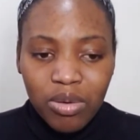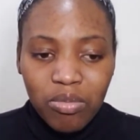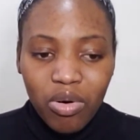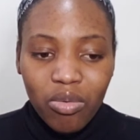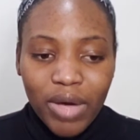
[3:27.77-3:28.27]

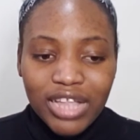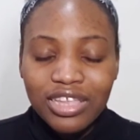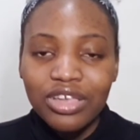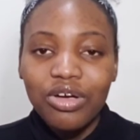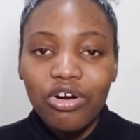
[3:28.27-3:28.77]
but when
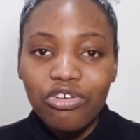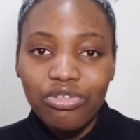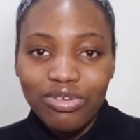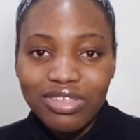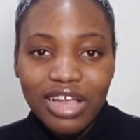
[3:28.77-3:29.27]
he got
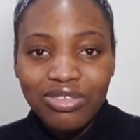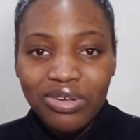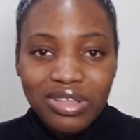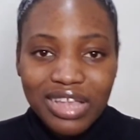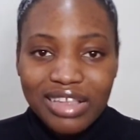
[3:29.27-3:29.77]
closer
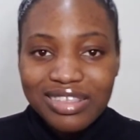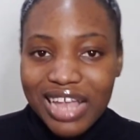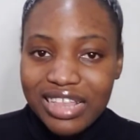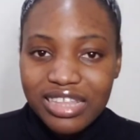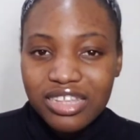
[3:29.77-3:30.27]
to
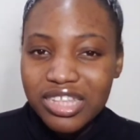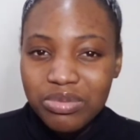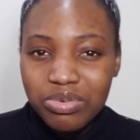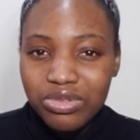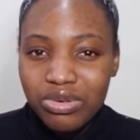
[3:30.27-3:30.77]
understanding the
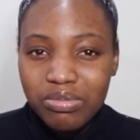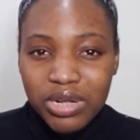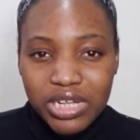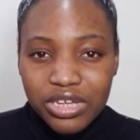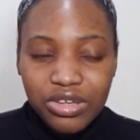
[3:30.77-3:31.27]
proto
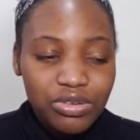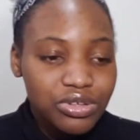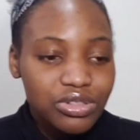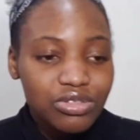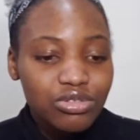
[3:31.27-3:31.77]
molecule
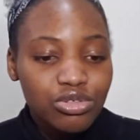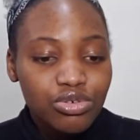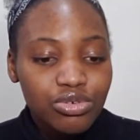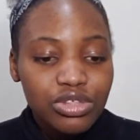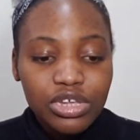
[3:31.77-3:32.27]

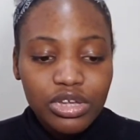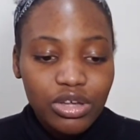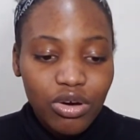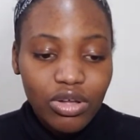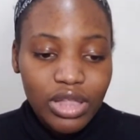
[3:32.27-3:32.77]
through
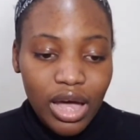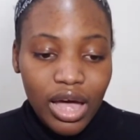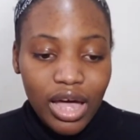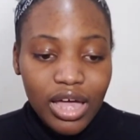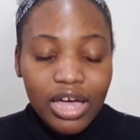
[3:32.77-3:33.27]
the
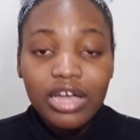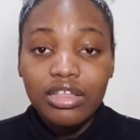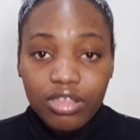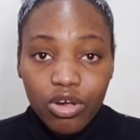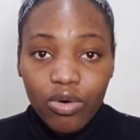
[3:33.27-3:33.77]
other
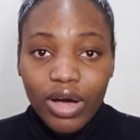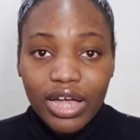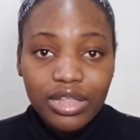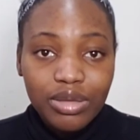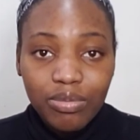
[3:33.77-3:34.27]

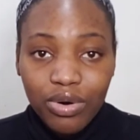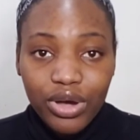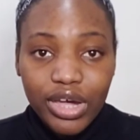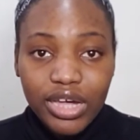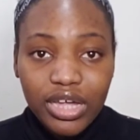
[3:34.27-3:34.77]
Katoa, the
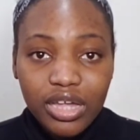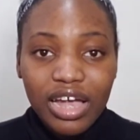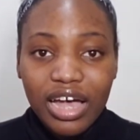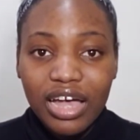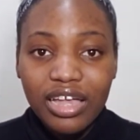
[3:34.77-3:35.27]
boy
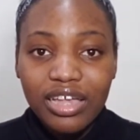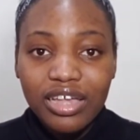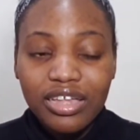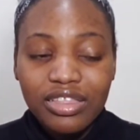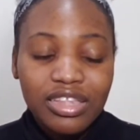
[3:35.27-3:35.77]
that
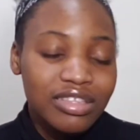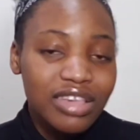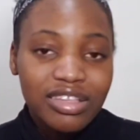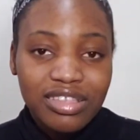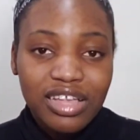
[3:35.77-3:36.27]
they
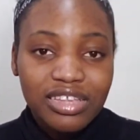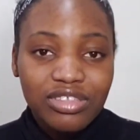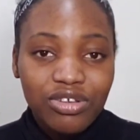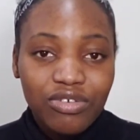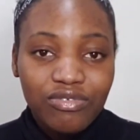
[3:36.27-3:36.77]
tested
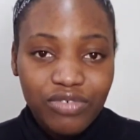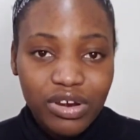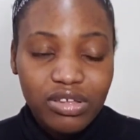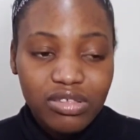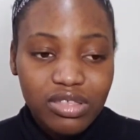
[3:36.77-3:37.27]
it on
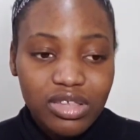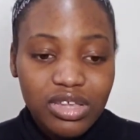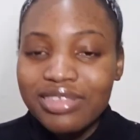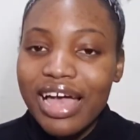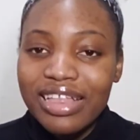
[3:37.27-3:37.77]
first.
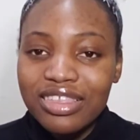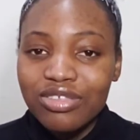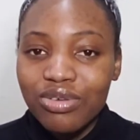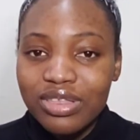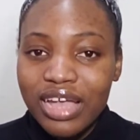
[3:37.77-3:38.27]
The
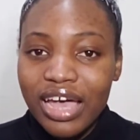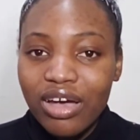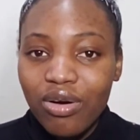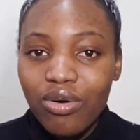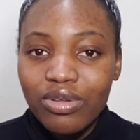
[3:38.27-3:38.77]
scientist was not
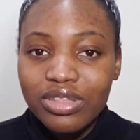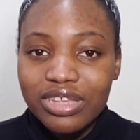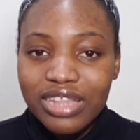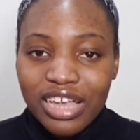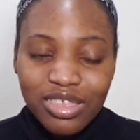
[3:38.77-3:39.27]
like, oh, the
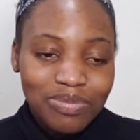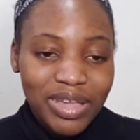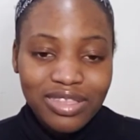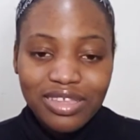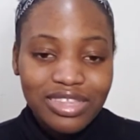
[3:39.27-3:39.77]
next
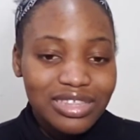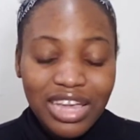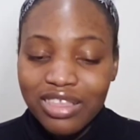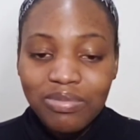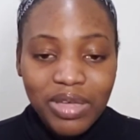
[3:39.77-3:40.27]
person, the
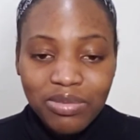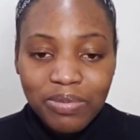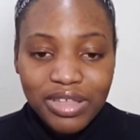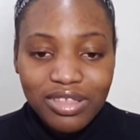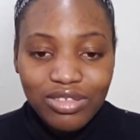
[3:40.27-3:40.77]
next best
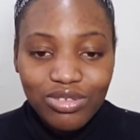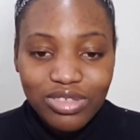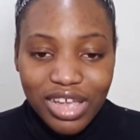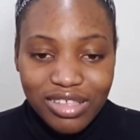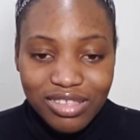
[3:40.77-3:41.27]
person to
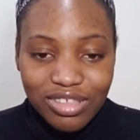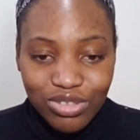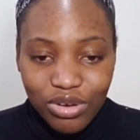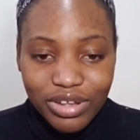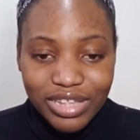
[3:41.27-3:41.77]
test
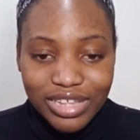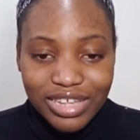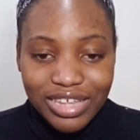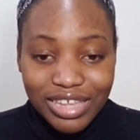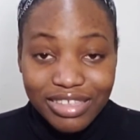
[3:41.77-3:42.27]
it on
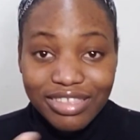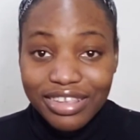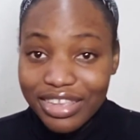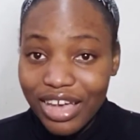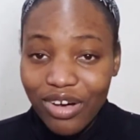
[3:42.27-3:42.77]
is
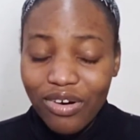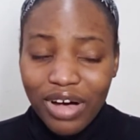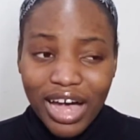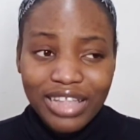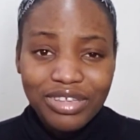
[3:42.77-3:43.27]
the
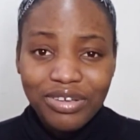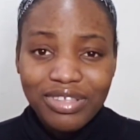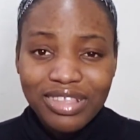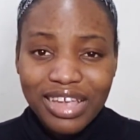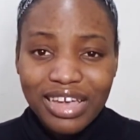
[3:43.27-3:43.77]
girl. And he
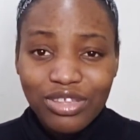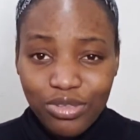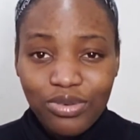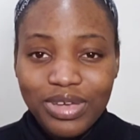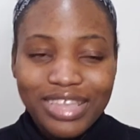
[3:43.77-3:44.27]
was like,
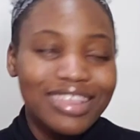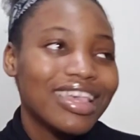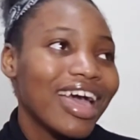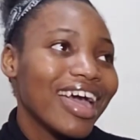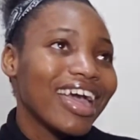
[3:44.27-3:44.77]
do it.
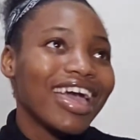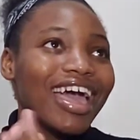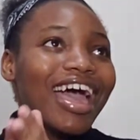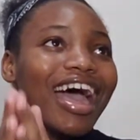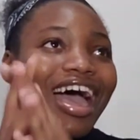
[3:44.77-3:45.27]
Hey,
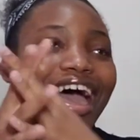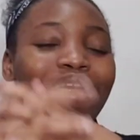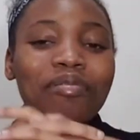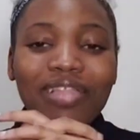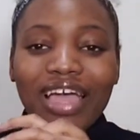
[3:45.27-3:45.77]

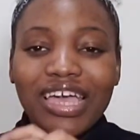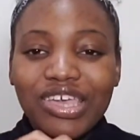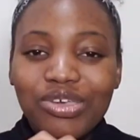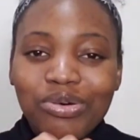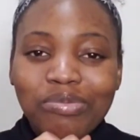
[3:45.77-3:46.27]
I'm like,
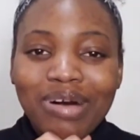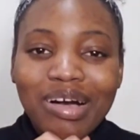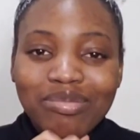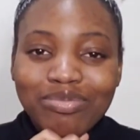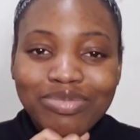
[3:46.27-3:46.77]

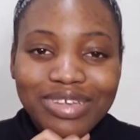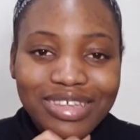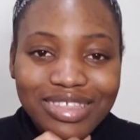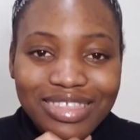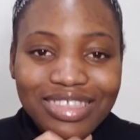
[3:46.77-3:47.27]
human
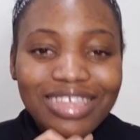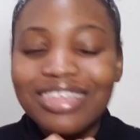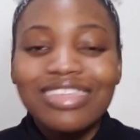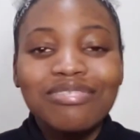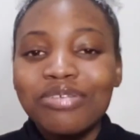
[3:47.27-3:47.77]
beings.
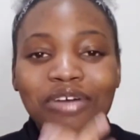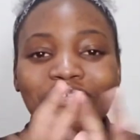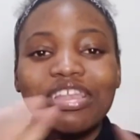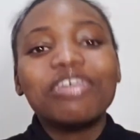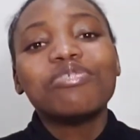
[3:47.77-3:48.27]
He's not
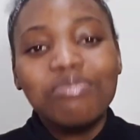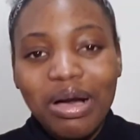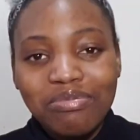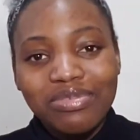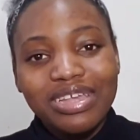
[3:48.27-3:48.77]
even a
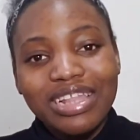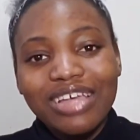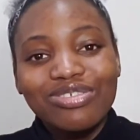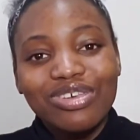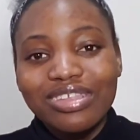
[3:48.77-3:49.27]
human being.
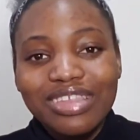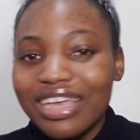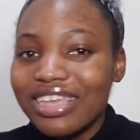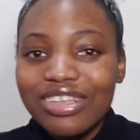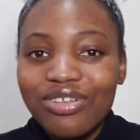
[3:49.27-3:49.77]
Let's just
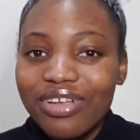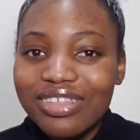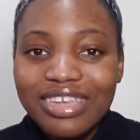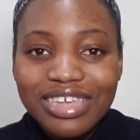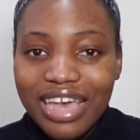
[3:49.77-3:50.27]
say he
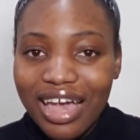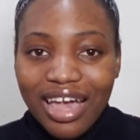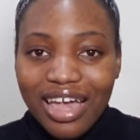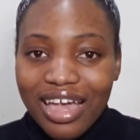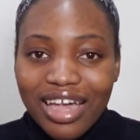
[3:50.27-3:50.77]
doesn't care.
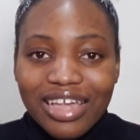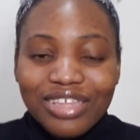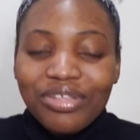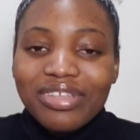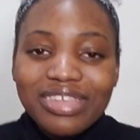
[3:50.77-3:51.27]

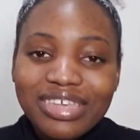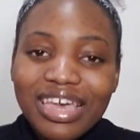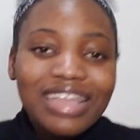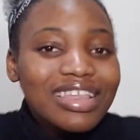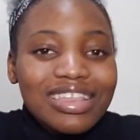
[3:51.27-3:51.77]
He doesn't
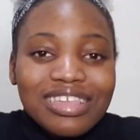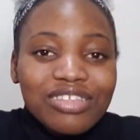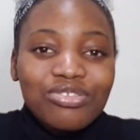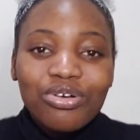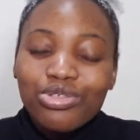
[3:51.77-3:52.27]
care.
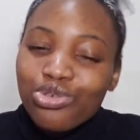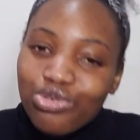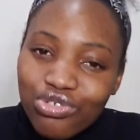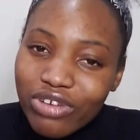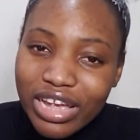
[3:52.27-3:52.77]
Testing it on
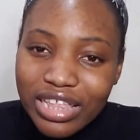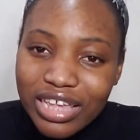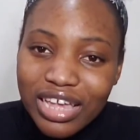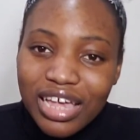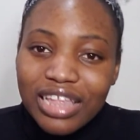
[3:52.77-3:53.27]
children.
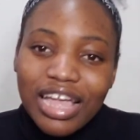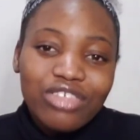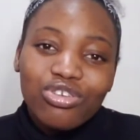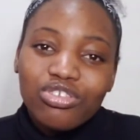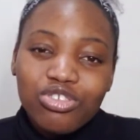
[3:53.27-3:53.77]

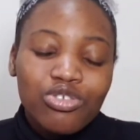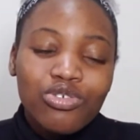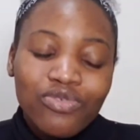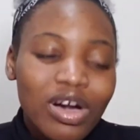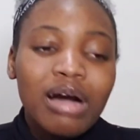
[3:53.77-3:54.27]
That's just
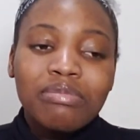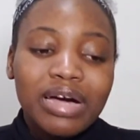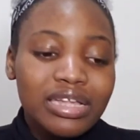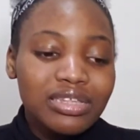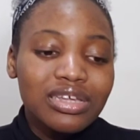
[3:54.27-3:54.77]
too far,
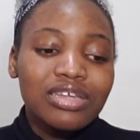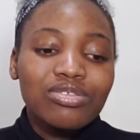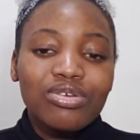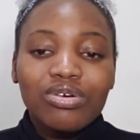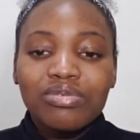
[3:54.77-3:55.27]
man.
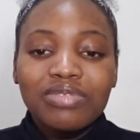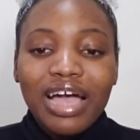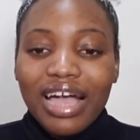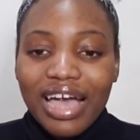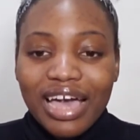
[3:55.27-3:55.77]
So
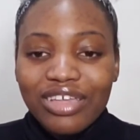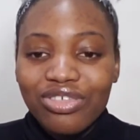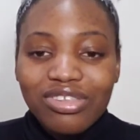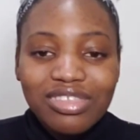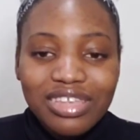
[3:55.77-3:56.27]
that guy
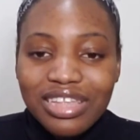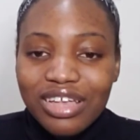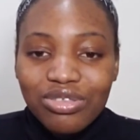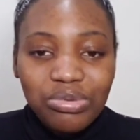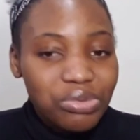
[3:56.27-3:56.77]
just
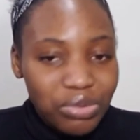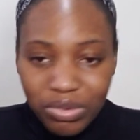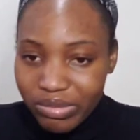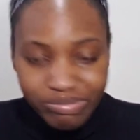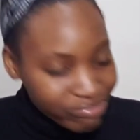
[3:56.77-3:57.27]
needed to
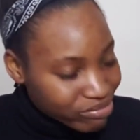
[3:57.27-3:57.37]
go